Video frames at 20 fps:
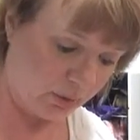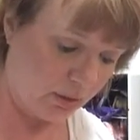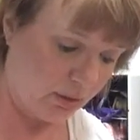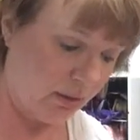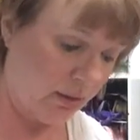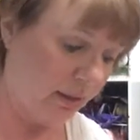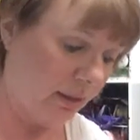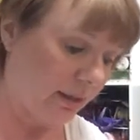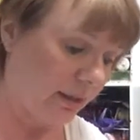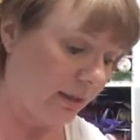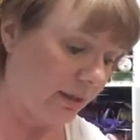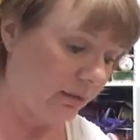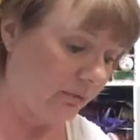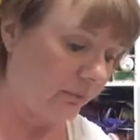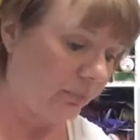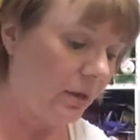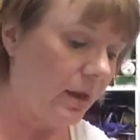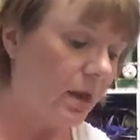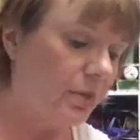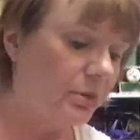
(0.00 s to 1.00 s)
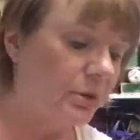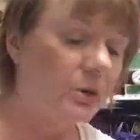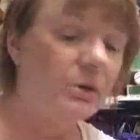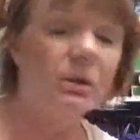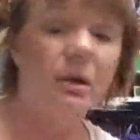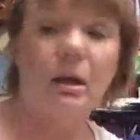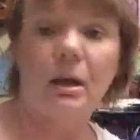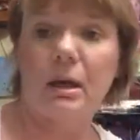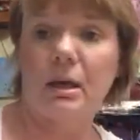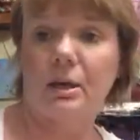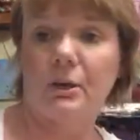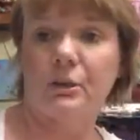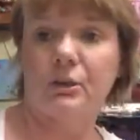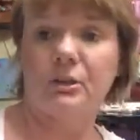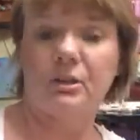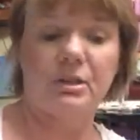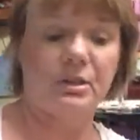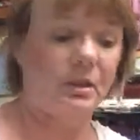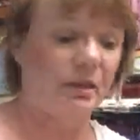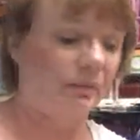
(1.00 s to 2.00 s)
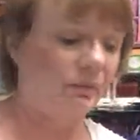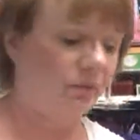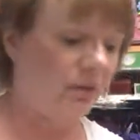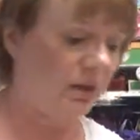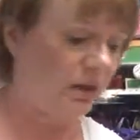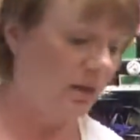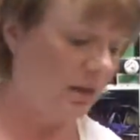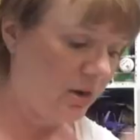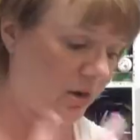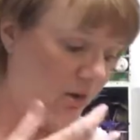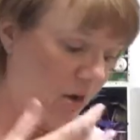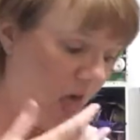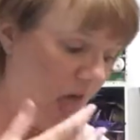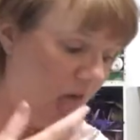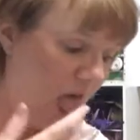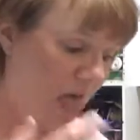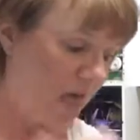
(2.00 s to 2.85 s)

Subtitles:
Well, anyhow, there's a lot of good stuff in here.